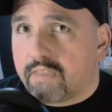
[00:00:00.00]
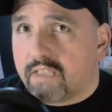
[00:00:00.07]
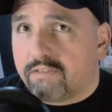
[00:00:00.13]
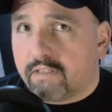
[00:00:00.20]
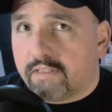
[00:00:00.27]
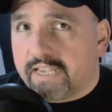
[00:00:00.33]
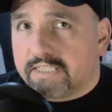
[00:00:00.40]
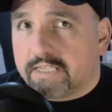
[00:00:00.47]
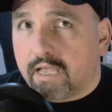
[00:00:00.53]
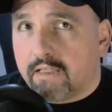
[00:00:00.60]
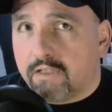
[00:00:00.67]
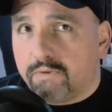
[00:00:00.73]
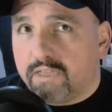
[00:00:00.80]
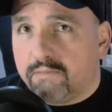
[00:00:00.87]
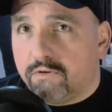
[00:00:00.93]
the last
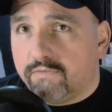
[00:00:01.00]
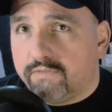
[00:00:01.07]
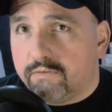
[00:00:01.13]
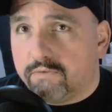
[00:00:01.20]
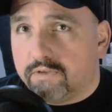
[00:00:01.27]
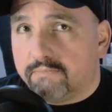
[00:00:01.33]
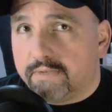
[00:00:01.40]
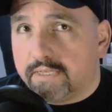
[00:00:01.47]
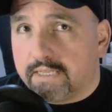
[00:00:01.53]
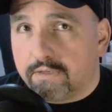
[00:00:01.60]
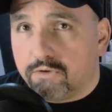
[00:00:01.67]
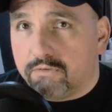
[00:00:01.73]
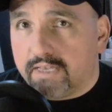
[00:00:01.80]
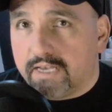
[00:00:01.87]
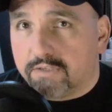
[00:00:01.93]
Halloween movie would have been in
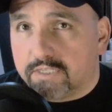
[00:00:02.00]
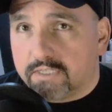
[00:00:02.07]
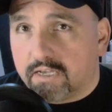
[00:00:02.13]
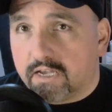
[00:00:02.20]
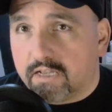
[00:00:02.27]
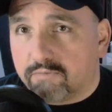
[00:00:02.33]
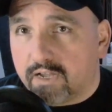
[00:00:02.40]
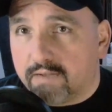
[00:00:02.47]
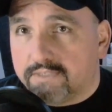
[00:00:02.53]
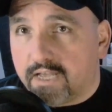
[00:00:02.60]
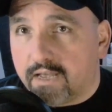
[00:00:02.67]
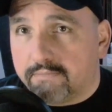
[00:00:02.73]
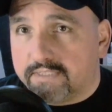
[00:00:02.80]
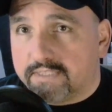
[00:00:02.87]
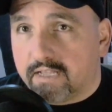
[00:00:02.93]
2009, Rob
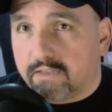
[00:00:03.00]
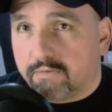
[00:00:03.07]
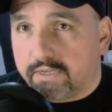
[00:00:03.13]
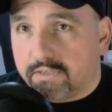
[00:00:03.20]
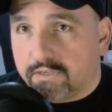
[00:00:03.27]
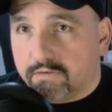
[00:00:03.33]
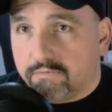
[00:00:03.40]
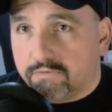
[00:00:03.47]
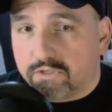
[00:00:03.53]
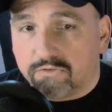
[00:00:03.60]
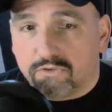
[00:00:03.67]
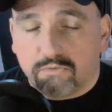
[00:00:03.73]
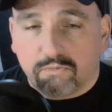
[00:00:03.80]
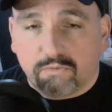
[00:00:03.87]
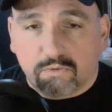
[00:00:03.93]
Zombie's Halloween 2, so
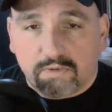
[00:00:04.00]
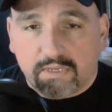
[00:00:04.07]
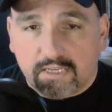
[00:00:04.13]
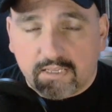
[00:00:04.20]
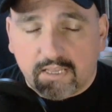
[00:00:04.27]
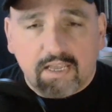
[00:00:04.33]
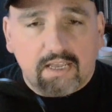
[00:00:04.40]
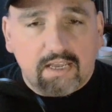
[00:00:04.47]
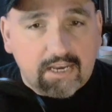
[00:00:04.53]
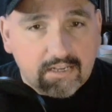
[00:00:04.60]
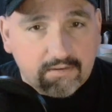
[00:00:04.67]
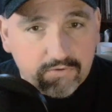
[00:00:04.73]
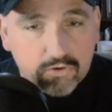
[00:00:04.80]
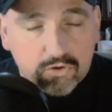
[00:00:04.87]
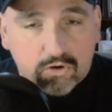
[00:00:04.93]
2, 28. And
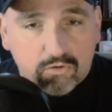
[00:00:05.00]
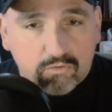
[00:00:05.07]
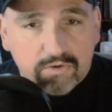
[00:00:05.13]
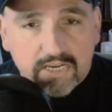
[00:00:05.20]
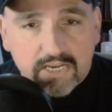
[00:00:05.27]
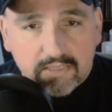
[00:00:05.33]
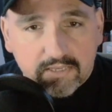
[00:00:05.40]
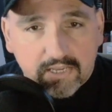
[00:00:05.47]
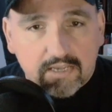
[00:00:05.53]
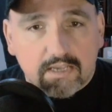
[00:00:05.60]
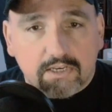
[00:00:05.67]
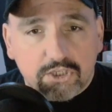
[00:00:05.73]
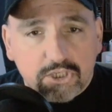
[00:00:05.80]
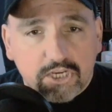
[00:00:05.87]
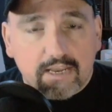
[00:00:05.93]
if you go read
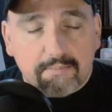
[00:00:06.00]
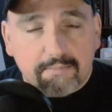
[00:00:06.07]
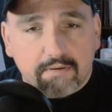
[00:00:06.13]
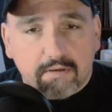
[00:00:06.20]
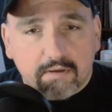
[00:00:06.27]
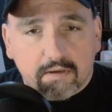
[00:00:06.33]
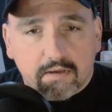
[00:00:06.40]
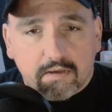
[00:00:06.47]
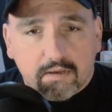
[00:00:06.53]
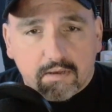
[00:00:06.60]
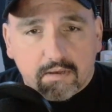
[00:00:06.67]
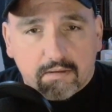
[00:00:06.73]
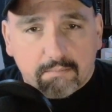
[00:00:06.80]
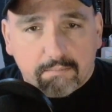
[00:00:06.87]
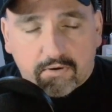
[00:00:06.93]
Taking Shape,
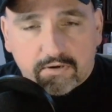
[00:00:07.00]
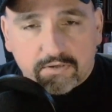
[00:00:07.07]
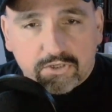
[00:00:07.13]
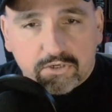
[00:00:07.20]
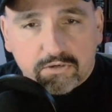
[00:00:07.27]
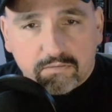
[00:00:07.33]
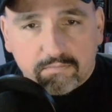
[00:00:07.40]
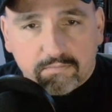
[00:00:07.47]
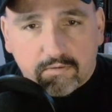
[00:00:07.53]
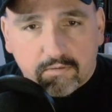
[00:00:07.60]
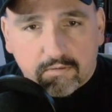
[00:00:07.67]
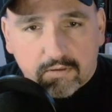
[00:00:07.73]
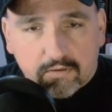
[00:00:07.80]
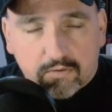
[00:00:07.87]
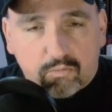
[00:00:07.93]
part two,
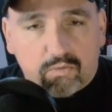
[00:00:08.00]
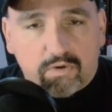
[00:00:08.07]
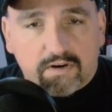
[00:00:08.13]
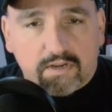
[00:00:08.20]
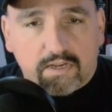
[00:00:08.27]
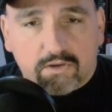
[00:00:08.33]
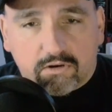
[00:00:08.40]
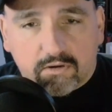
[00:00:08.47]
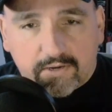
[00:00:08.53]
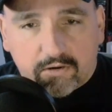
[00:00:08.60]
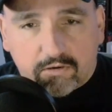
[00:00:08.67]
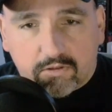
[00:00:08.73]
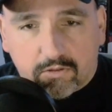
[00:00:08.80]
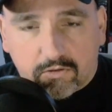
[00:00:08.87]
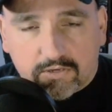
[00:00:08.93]
where they talk about
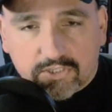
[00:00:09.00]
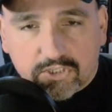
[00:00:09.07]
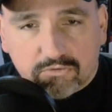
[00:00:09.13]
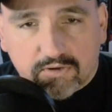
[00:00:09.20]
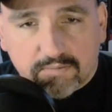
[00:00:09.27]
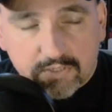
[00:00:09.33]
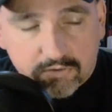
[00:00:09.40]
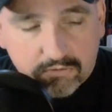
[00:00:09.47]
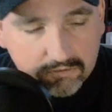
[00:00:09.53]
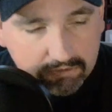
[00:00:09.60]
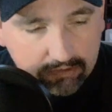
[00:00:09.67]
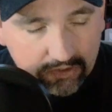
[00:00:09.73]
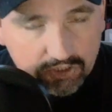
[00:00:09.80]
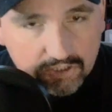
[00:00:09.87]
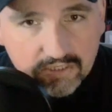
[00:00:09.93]
all the lost scripts, and you
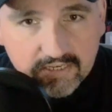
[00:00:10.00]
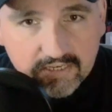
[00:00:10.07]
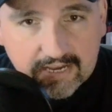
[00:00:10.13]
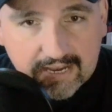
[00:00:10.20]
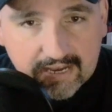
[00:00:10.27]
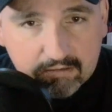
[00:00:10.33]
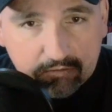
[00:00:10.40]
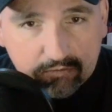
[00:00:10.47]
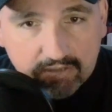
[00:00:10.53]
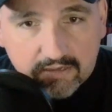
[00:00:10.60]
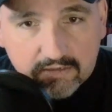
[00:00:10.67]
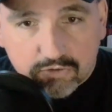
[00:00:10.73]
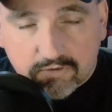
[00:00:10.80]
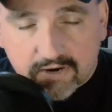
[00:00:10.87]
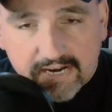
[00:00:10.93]
can see how they
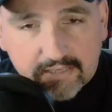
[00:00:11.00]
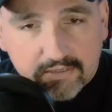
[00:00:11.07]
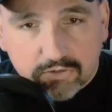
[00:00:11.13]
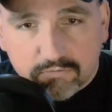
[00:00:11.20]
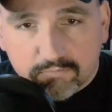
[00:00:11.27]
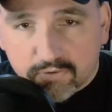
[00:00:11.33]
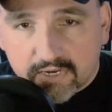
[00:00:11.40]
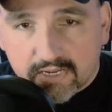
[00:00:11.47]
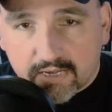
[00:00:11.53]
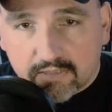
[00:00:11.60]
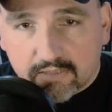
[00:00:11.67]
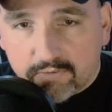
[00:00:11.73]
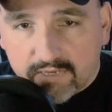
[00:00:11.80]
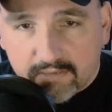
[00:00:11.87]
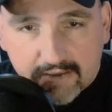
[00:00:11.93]
tried to bring
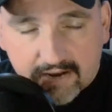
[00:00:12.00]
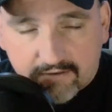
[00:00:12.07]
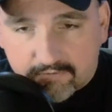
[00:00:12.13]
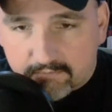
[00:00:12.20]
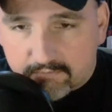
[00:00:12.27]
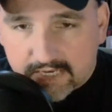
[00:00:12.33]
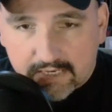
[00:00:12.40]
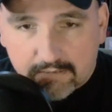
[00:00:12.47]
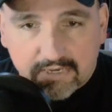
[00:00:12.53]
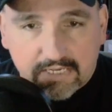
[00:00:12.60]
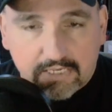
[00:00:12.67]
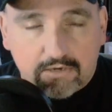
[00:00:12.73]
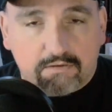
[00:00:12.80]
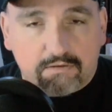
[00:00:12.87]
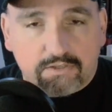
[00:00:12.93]
Halloween back for many, many
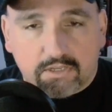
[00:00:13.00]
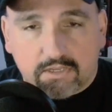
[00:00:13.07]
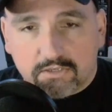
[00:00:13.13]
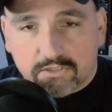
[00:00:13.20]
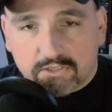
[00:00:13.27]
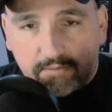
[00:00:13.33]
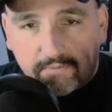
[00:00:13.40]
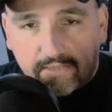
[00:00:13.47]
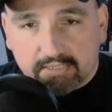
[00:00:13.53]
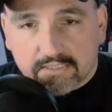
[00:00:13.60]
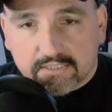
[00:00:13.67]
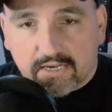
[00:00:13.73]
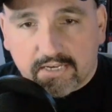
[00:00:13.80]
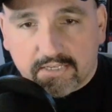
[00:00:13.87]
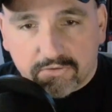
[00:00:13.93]
years, and it just kept getting
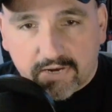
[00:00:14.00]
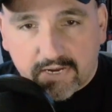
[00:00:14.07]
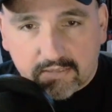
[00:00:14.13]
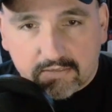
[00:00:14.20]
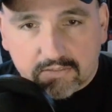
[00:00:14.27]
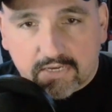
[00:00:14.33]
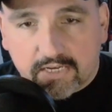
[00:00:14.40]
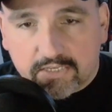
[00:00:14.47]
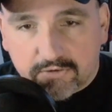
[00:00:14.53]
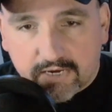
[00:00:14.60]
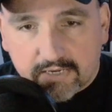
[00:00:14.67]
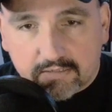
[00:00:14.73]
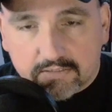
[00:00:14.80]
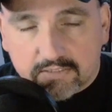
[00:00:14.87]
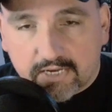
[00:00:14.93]
sidetracked and
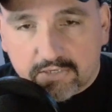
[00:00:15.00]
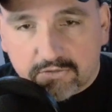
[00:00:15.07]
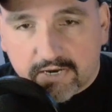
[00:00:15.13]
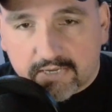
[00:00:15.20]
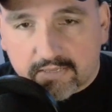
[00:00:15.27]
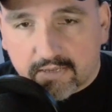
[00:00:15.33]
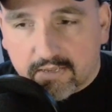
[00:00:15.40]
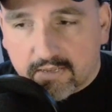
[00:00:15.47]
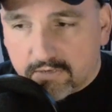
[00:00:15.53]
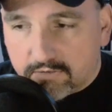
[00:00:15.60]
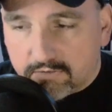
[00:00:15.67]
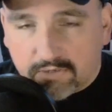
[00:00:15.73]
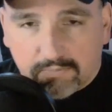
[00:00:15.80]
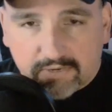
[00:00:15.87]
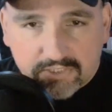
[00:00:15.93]
sidetracked and sidetracked,
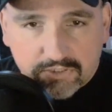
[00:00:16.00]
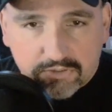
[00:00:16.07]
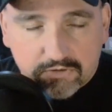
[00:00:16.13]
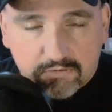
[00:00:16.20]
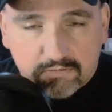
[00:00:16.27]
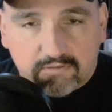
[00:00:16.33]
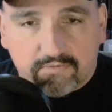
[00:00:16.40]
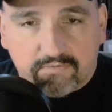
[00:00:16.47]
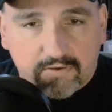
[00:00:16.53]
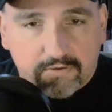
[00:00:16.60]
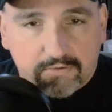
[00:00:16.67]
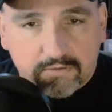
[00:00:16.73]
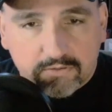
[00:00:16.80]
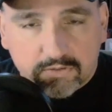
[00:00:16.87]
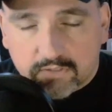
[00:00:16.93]
usually by studio
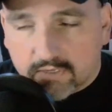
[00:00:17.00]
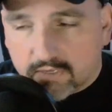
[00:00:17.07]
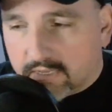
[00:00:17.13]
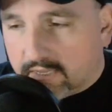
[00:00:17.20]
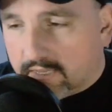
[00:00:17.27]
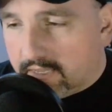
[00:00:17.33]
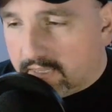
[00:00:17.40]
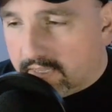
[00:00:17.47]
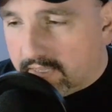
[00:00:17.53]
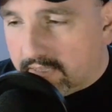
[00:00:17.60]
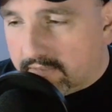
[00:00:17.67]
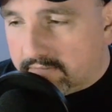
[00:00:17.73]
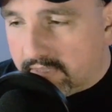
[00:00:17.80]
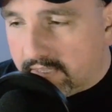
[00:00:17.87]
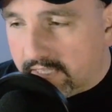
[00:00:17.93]
interference.
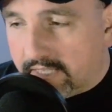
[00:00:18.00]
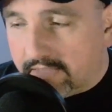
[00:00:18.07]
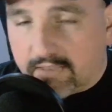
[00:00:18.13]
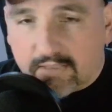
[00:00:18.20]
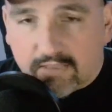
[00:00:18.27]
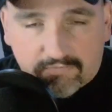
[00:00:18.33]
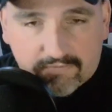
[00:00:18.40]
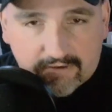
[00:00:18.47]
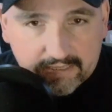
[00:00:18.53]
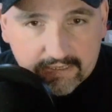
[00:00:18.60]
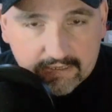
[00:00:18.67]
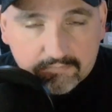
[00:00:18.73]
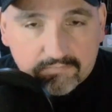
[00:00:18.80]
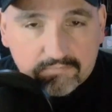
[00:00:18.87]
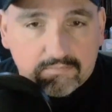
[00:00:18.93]
And then they
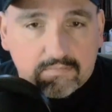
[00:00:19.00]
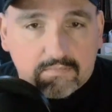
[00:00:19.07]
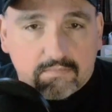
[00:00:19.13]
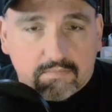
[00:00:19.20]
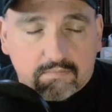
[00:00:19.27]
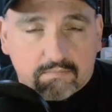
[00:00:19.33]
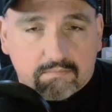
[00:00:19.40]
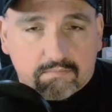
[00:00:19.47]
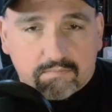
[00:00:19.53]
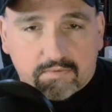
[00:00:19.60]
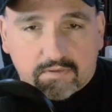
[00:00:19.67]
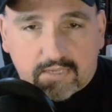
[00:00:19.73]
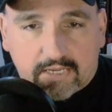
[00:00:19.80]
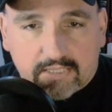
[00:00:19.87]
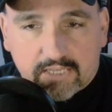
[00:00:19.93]
finally
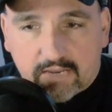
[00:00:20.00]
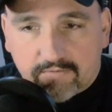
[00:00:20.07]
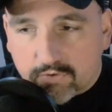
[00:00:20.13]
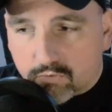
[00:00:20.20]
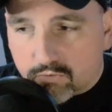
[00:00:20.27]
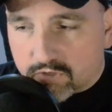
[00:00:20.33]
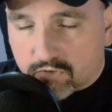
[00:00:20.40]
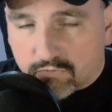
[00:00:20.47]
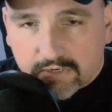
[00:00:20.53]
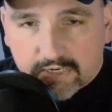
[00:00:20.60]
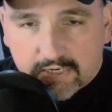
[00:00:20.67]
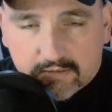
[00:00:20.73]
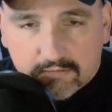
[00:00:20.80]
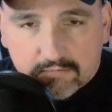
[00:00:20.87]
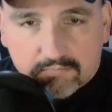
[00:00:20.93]
got David Gordon
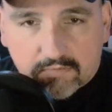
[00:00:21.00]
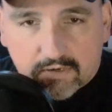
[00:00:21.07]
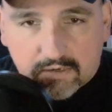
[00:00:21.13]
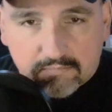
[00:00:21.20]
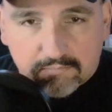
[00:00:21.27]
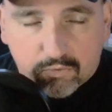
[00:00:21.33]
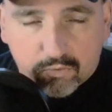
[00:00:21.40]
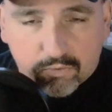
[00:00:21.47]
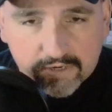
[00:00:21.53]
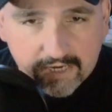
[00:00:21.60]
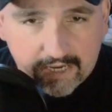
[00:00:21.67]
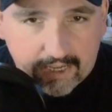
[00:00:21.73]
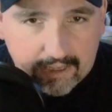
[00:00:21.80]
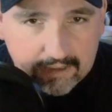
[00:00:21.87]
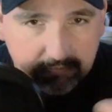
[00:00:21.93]
Green on
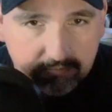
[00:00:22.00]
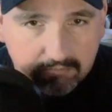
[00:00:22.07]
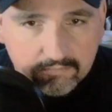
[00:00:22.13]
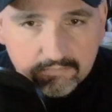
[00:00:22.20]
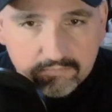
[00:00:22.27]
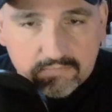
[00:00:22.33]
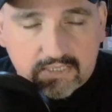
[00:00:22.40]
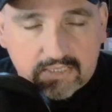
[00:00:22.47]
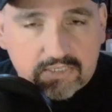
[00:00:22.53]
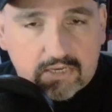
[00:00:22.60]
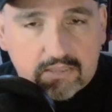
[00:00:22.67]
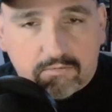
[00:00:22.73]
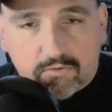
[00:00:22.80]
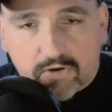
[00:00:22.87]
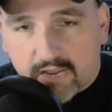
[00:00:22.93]
board, and that's how
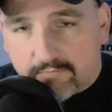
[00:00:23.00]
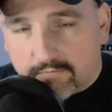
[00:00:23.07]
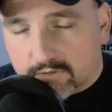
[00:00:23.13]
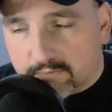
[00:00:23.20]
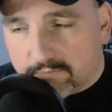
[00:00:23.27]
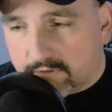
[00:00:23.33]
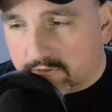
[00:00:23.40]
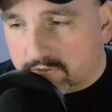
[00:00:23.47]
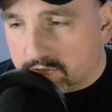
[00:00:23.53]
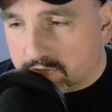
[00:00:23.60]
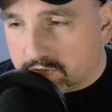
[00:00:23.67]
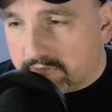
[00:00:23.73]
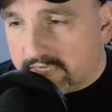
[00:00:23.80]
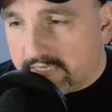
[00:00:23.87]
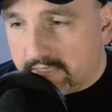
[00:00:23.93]
they were able to put this to
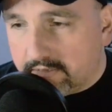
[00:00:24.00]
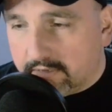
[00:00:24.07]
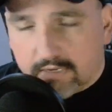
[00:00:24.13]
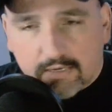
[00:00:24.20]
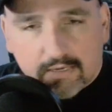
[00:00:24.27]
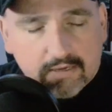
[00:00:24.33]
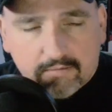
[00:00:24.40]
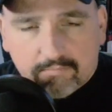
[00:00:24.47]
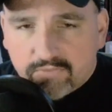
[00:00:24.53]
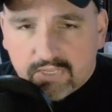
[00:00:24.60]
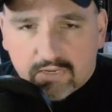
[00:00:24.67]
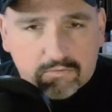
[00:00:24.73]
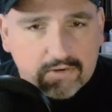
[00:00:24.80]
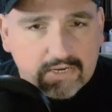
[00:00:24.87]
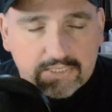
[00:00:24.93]
screen. And did
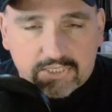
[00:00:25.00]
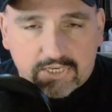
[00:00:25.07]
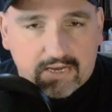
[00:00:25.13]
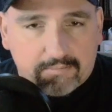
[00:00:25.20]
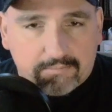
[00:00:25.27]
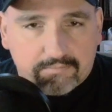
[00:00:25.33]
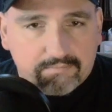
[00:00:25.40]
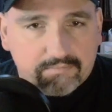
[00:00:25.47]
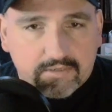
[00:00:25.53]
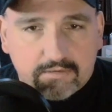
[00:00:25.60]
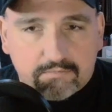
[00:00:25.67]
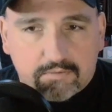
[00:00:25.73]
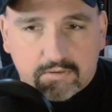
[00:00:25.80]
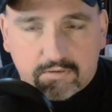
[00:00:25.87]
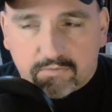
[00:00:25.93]
a great job. He,
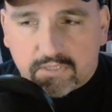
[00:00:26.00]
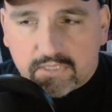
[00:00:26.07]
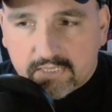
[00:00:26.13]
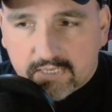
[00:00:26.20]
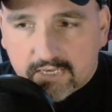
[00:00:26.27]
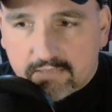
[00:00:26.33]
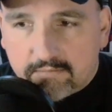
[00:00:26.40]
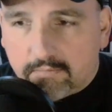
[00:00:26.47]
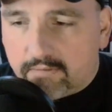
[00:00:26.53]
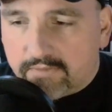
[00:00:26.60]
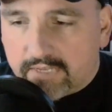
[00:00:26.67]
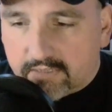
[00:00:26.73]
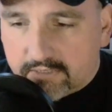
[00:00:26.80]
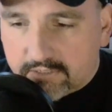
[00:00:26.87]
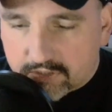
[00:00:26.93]
he really did,
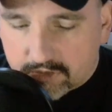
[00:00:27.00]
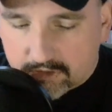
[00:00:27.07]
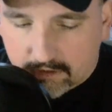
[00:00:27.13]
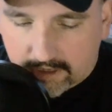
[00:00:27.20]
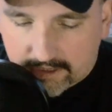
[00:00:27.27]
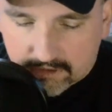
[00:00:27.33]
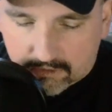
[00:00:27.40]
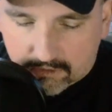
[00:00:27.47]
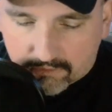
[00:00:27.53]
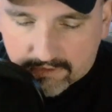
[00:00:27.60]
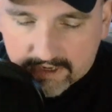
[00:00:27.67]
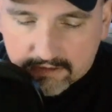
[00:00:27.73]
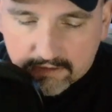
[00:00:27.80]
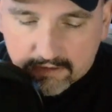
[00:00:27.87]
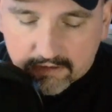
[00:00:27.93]
not only just as a
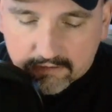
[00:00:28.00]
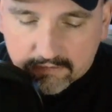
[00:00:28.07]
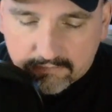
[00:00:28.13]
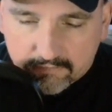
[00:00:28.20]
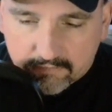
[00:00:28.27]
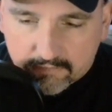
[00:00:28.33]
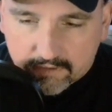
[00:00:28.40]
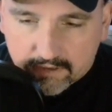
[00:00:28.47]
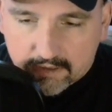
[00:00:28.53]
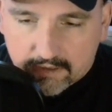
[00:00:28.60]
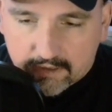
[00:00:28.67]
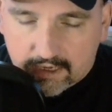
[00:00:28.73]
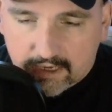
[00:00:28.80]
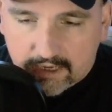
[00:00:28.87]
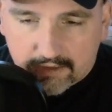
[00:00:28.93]
director,
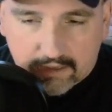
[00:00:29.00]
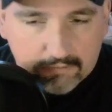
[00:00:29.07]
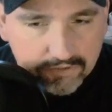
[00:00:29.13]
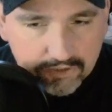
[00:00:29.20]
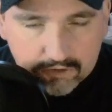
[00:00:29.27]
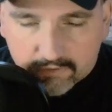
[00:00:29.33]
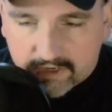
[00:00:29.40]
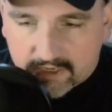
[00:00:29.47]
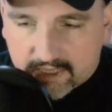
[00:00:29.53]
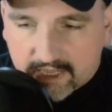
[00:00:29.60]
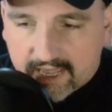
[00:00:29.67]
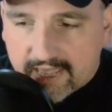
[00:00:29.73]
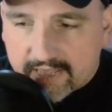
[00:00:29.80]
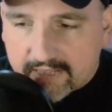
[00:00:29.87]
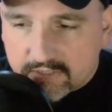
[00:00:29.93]
uh, it was a great
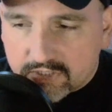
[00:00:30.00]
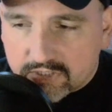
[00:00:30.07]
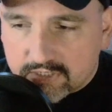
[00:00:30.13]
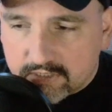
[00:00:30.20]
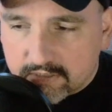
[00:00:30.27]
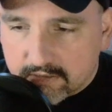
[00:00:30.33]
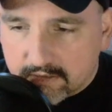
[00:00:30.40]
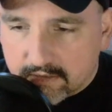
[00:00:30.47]
cast